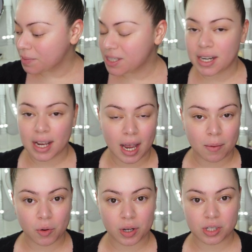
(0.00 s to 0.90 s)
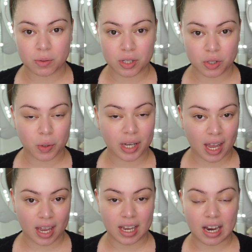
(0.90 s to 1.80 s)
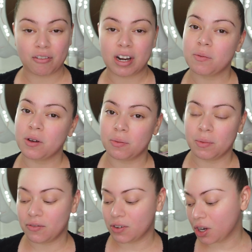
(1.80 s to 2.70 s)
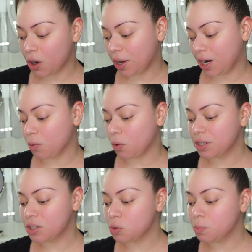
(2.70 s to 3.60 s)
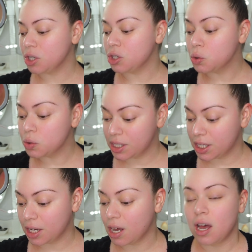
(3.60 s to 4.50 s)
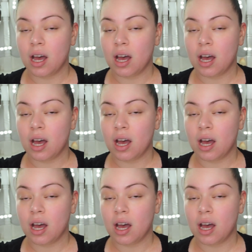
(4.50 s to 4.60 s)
Today I'm going to be doing a get ready with me video, and I'm going to be using